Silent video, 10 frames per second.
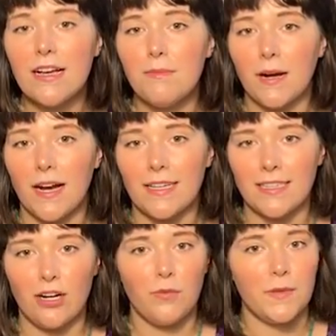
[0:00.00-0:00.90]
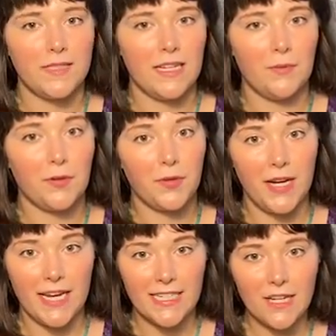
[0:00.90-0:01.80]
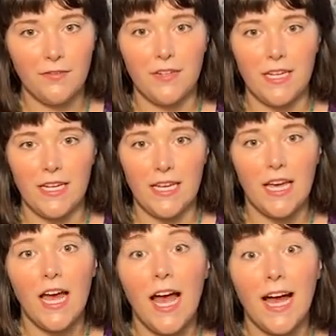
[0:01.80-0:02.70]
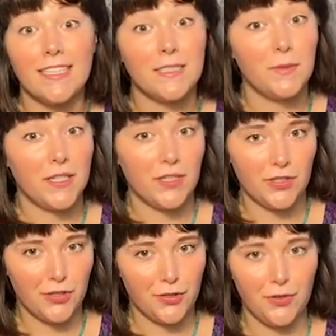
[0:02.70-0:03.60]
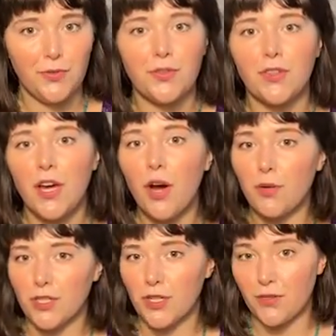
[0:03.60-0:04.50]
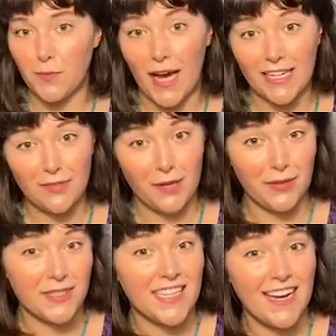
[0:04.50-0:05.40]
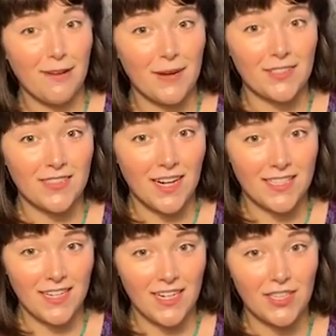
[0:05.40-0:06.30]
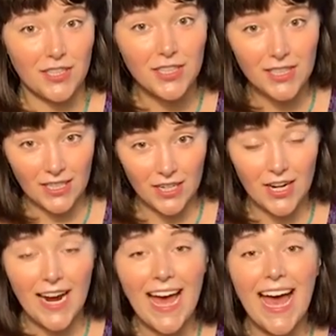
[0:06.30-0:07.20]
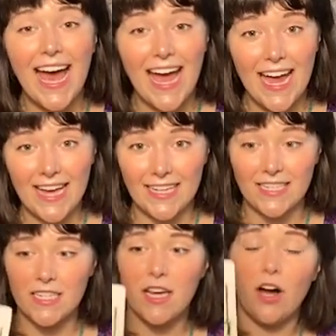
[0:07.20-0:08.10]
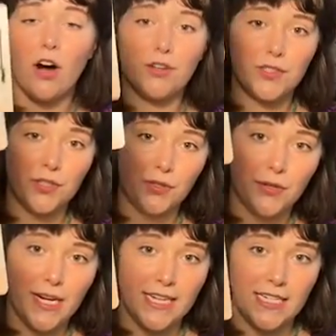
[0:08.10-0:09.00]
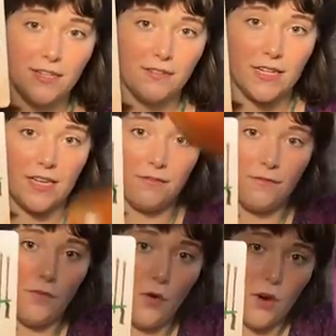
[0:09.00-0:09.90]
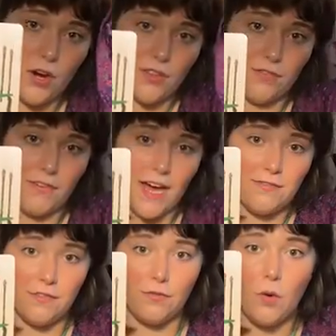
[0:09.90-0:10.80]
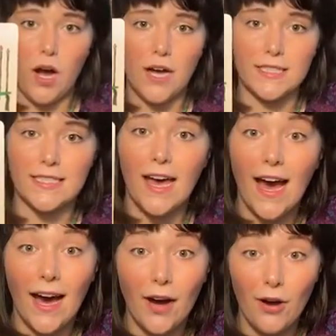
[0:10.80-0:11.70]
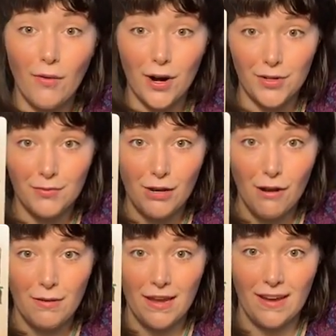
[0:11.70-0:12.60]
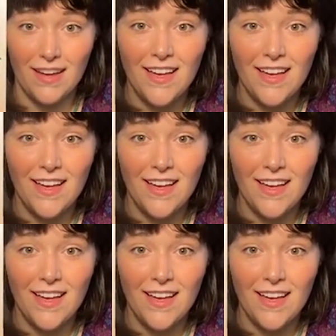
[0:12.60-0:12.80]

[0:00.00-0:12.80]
because it opens up creativity and speaking your truth, which goes back to what I was saying about Satya earlier, and also creativity for the Five of Wands. How are you going